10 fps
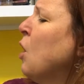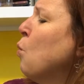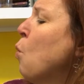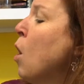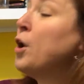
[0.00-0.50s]

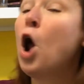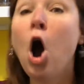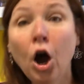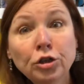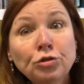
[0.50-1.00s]

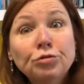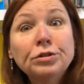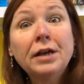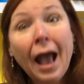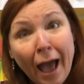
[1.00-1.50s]

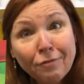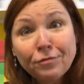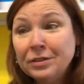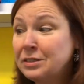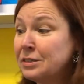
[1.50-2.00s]
100
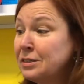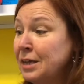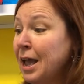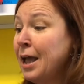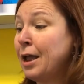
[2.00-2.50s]
aphids a
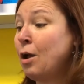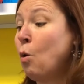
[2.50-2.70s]
day.